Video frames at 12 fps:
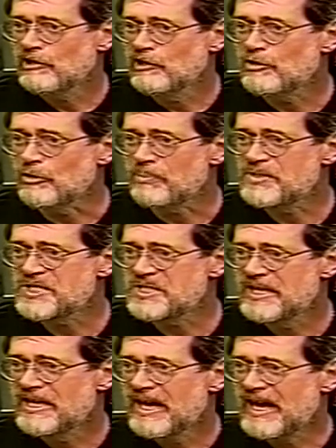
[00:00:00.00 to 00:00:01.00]

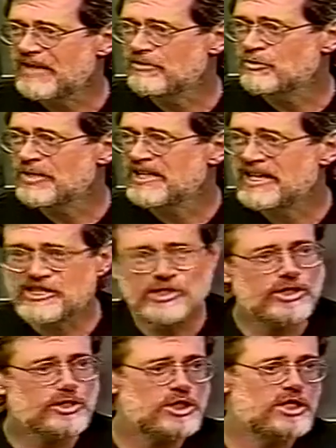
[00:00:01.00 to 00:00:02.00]
loops and
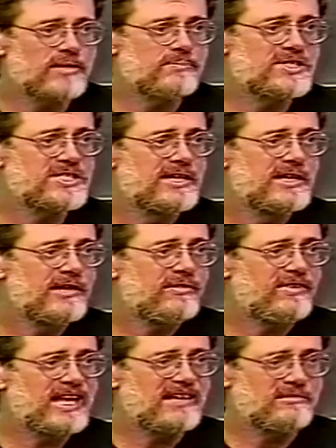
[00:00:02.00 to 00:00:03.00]
relationships
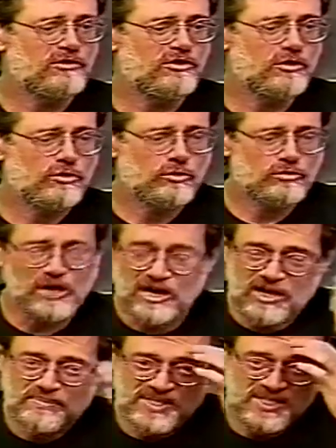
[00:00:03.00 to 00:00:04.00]
that, though
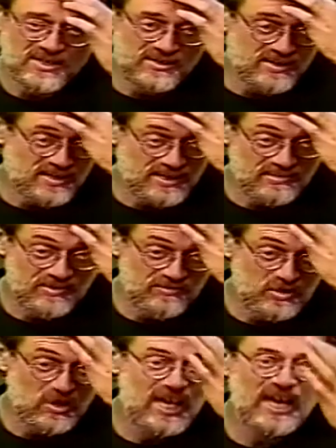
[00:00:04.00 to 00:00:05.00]
Hobbes did not have the
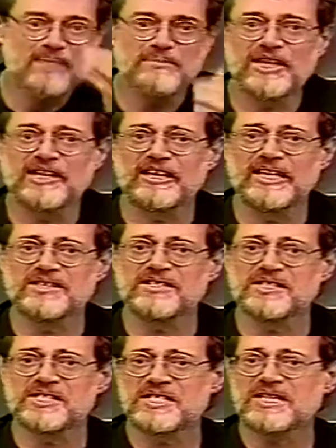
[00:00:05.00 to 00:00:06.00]
vocabulary
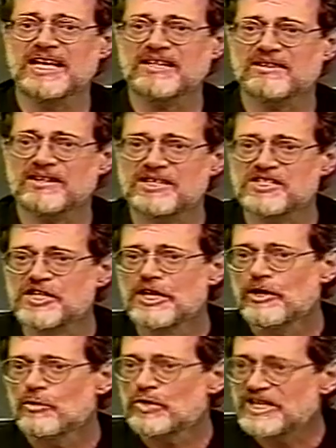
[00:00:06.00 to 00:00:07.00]
to state this,
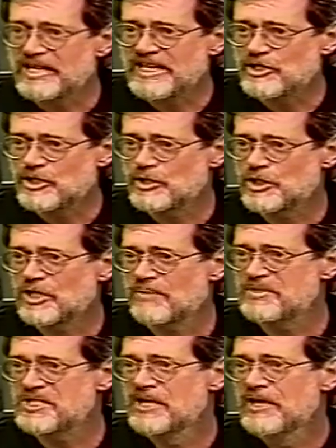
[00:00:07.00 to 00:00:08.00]

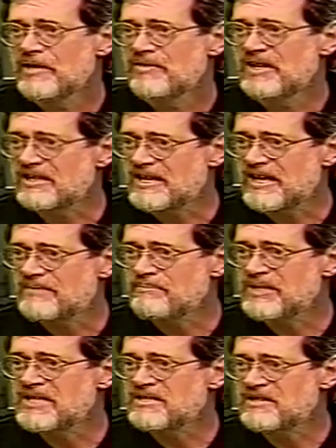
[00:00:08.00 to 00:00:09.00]
relationships that can
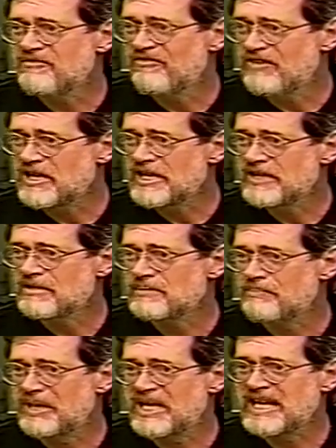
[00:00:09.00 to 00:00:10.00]
be
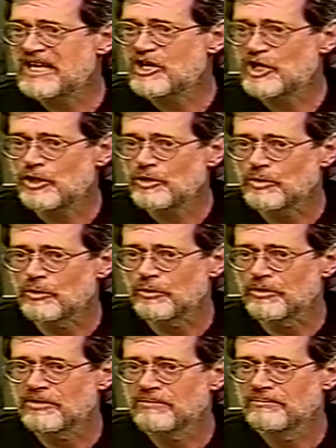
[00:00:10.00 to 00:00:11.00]
defined by
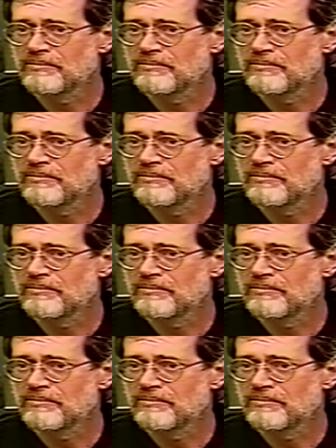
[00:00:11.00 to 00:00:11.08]
code.